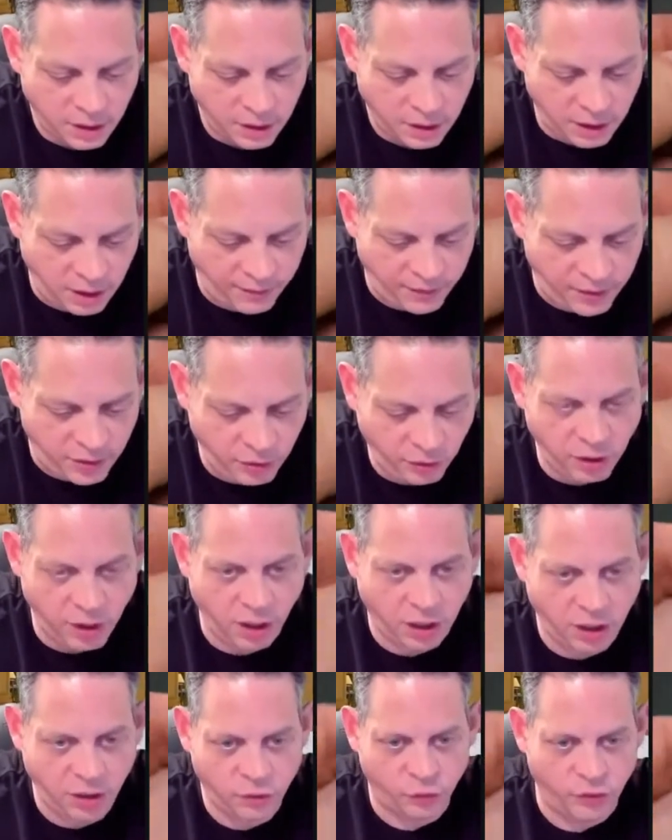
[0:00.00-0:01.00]
if you
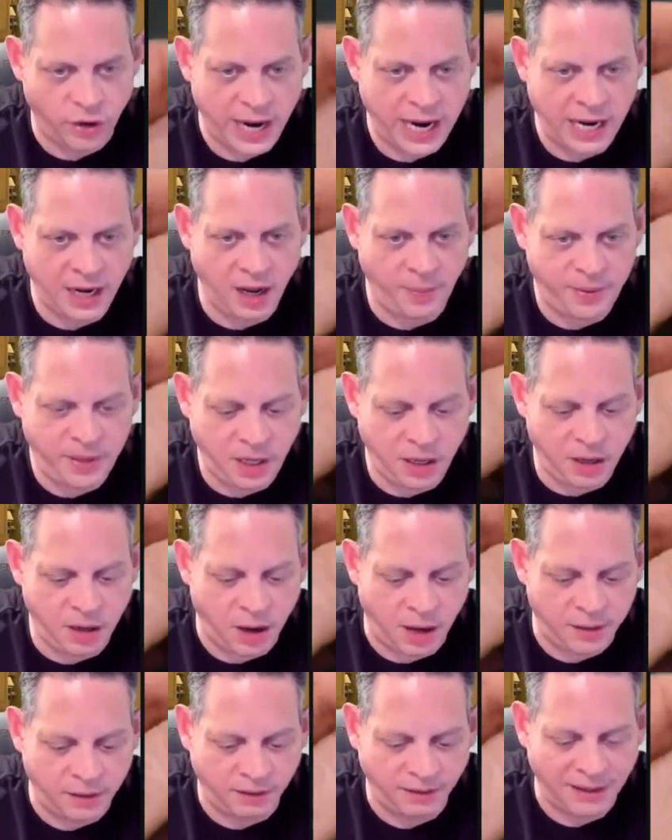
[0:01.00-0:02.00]
look right up here
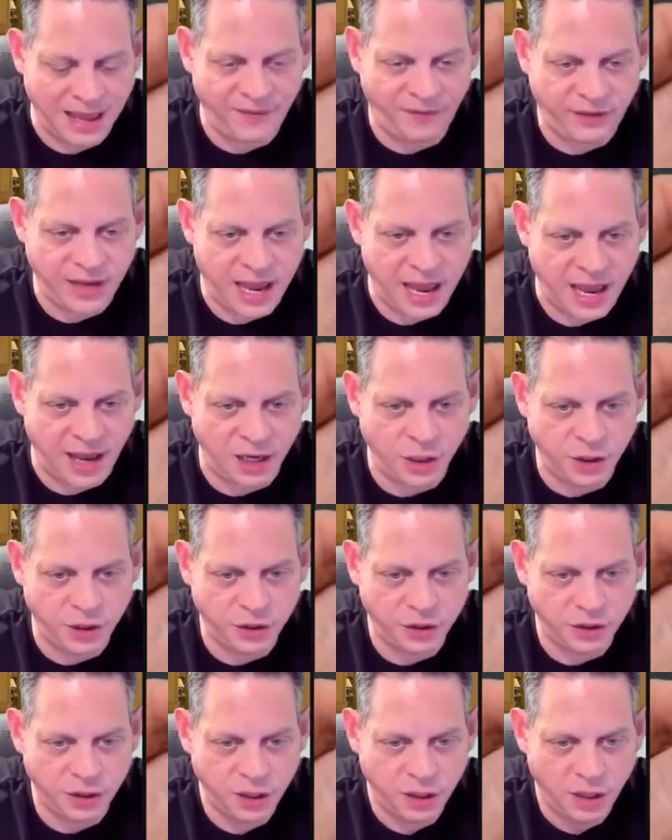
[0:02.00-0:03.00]
on the left
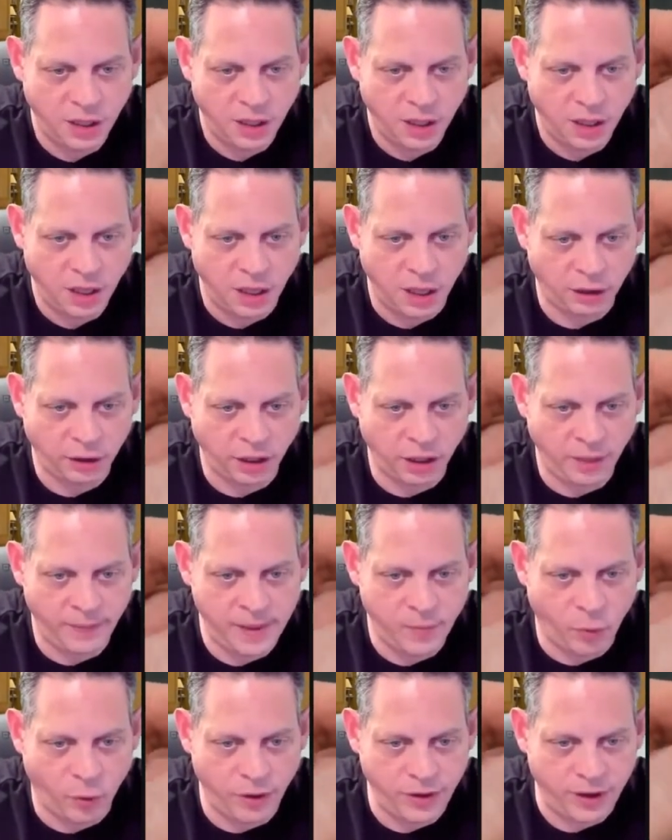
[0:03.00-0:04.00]
edge, a little bit
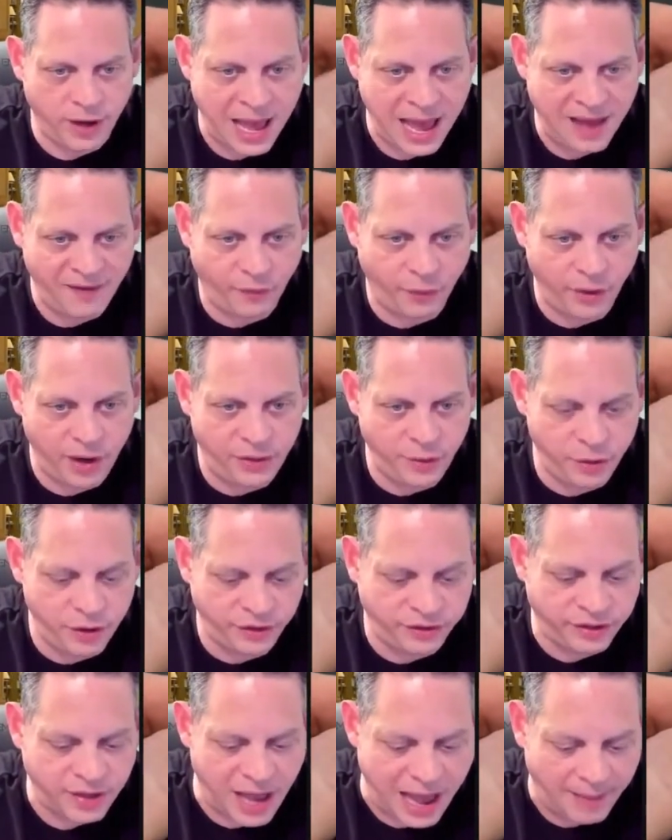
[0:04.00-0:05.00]
more than halfway through the
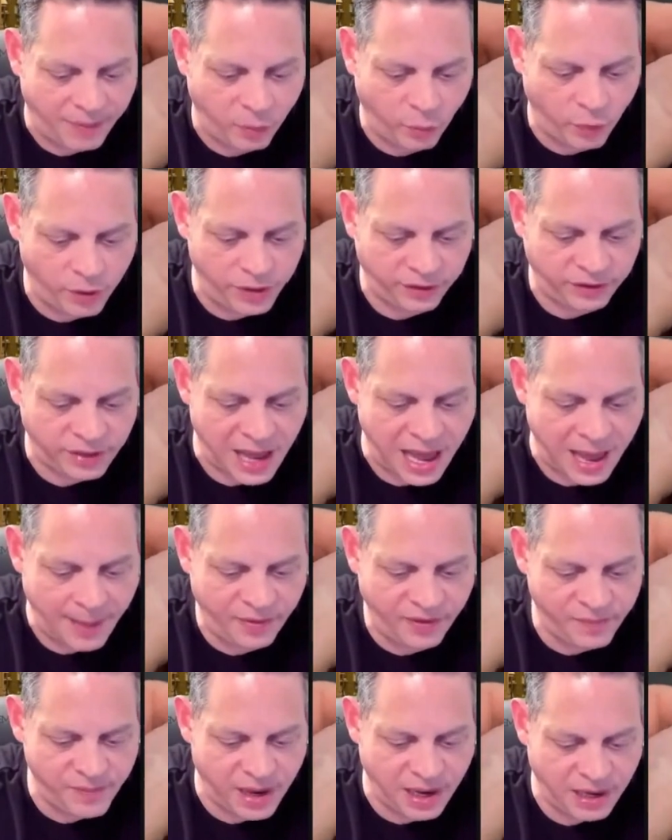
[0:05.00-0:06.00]
top, where the top
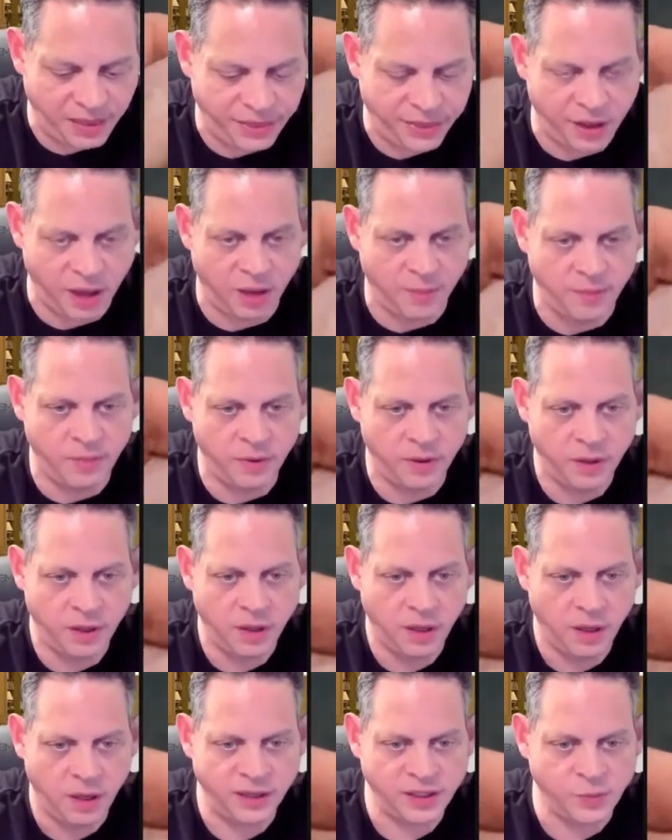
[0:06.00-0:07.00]
of my thumb
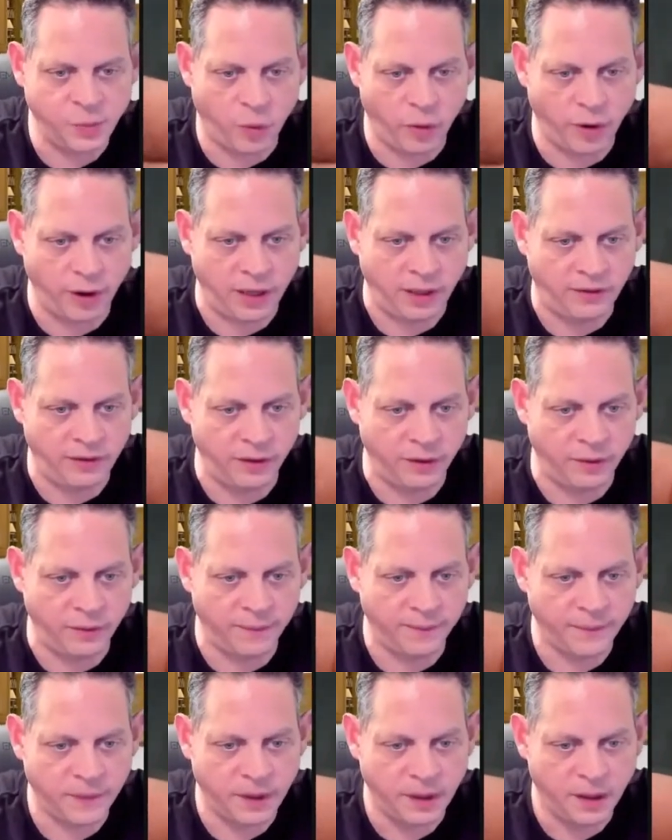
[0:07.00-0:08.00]
is pointing to,
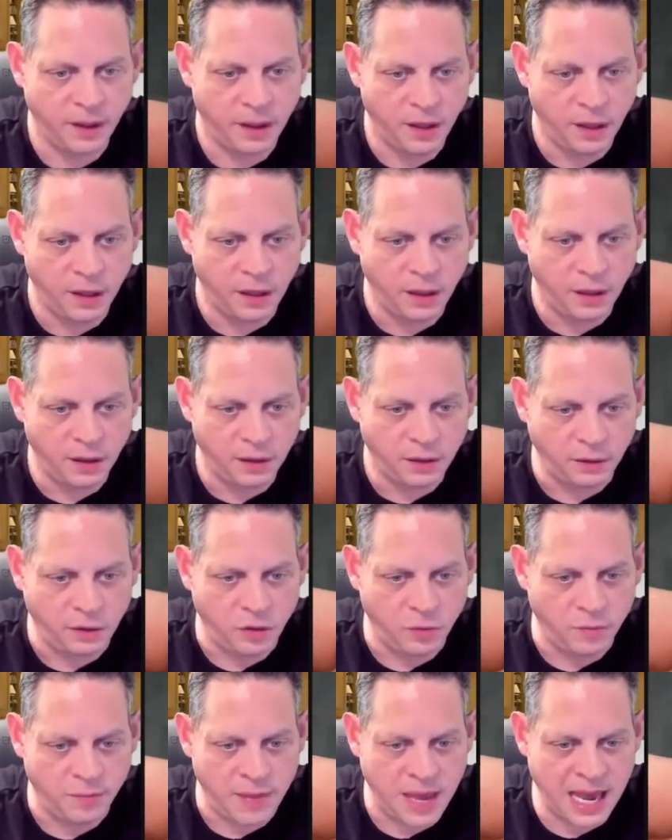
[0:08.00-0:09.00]
you
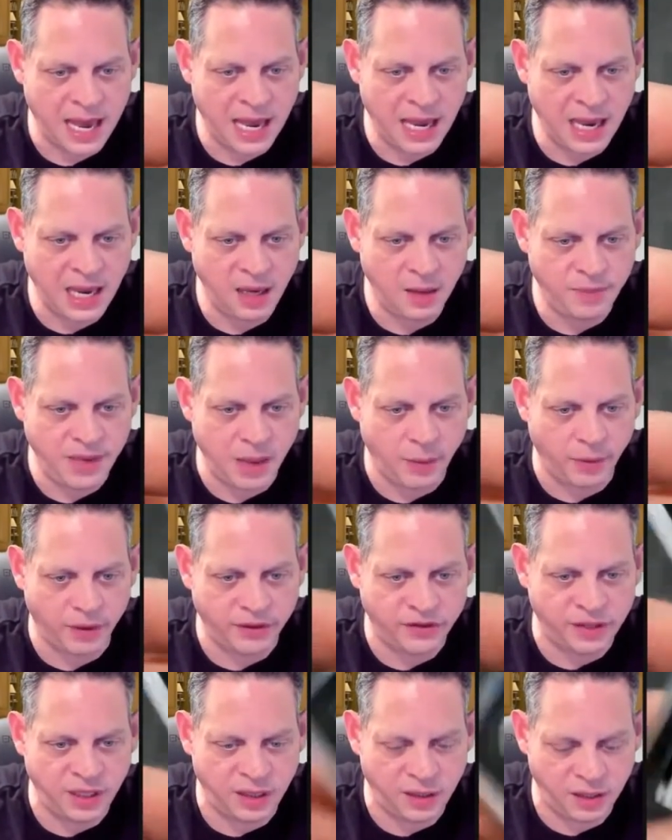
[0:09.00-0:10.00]
may be able to
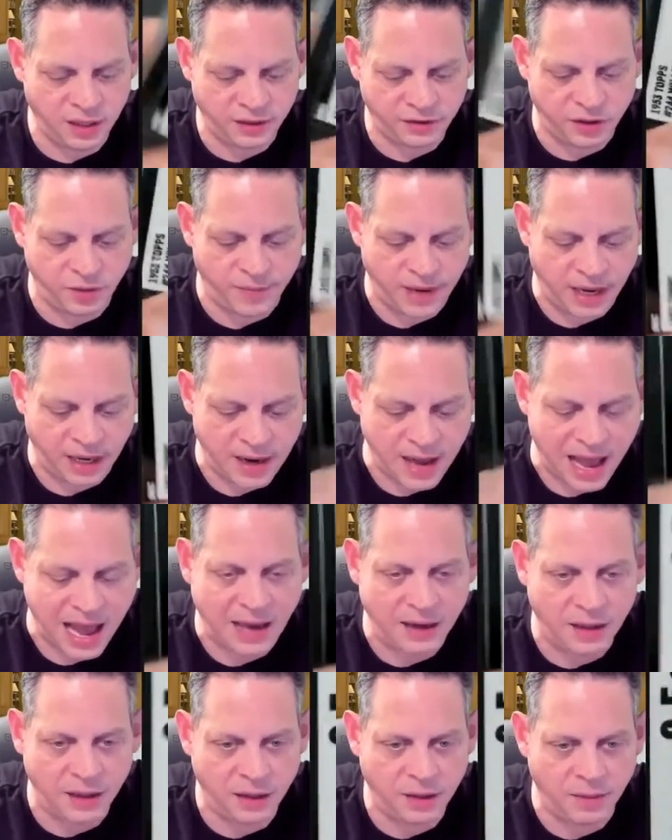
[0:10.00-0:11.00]
see this, you may
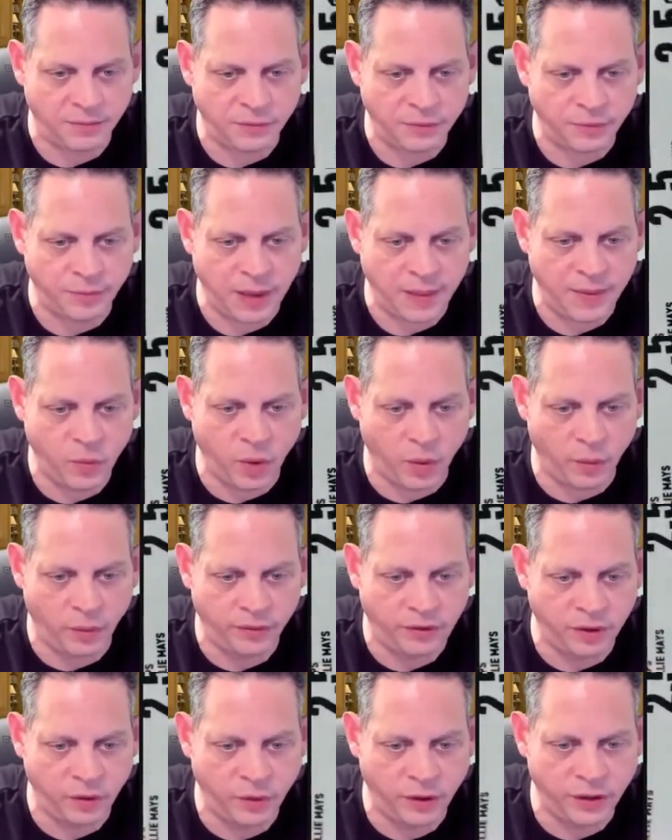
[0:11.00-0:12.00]
not. Maybe what we'll
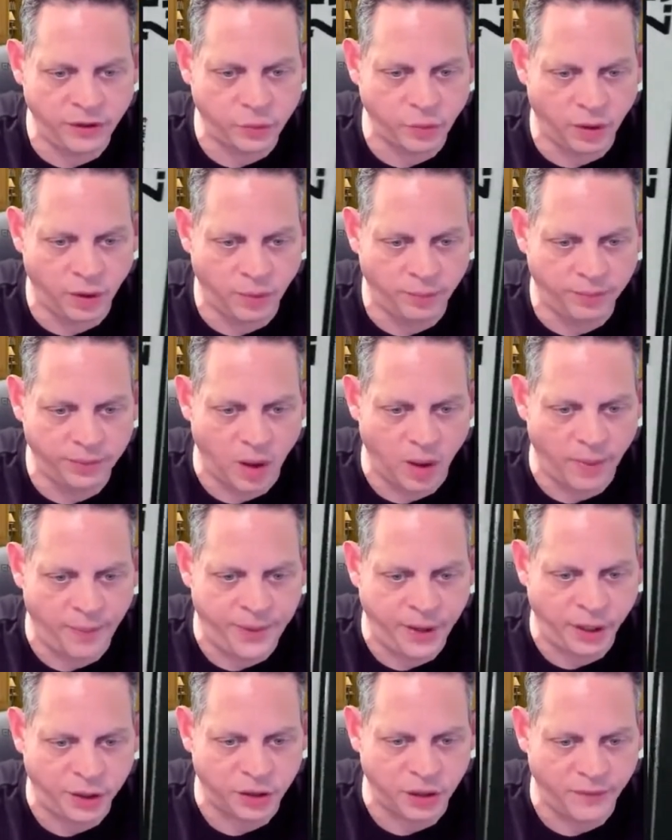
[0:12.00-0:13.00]
do is we'll blow up a
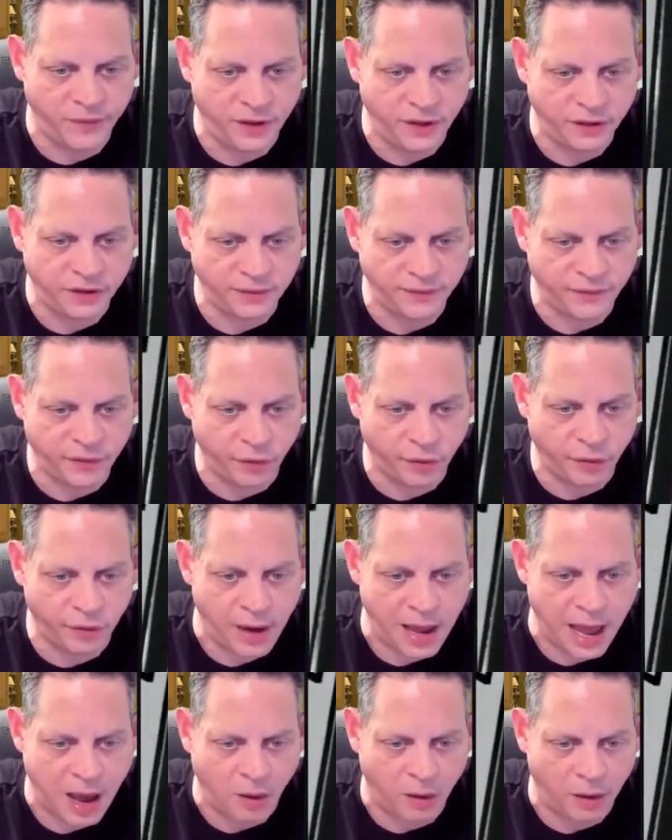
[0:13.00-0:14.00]
picture of this for
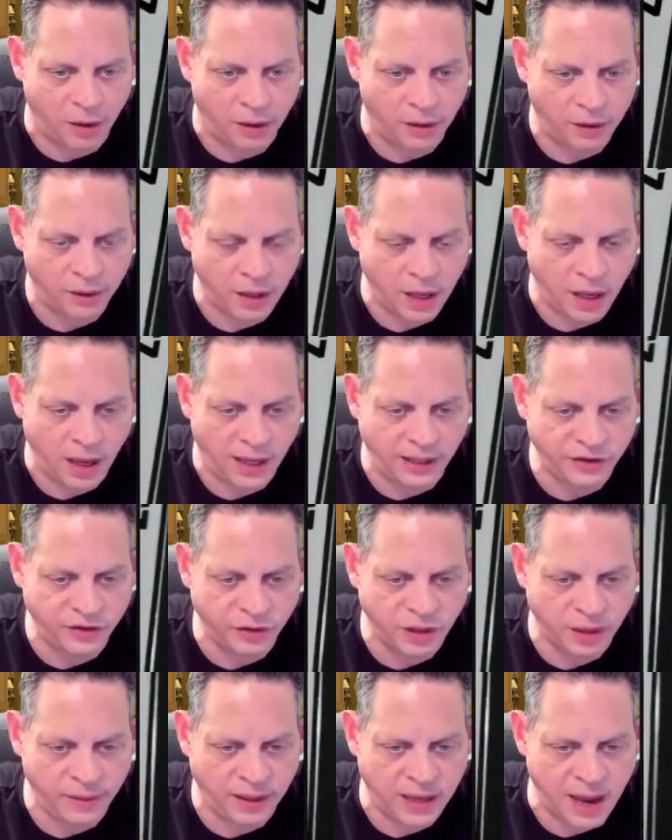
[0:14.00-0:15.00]
our
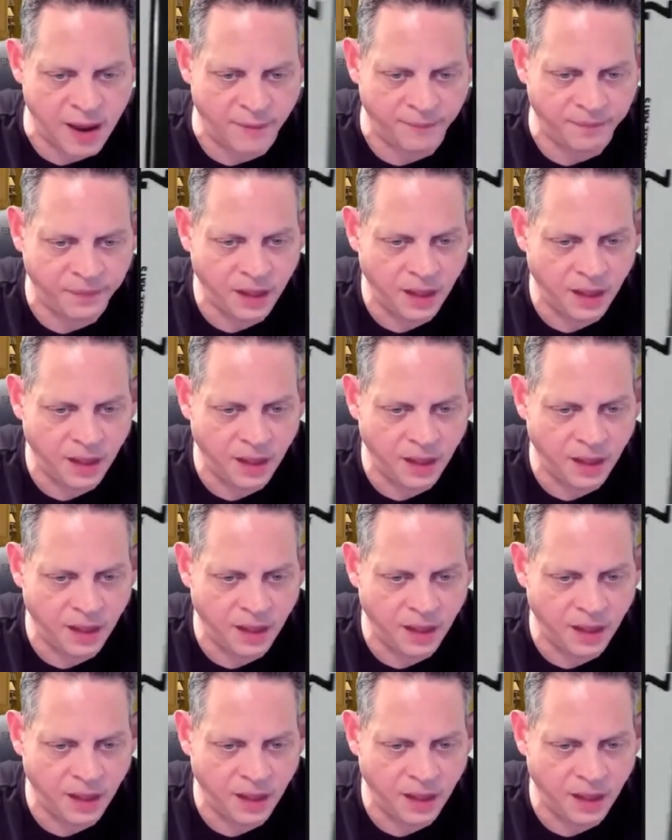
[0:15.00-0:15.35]
Instagram account,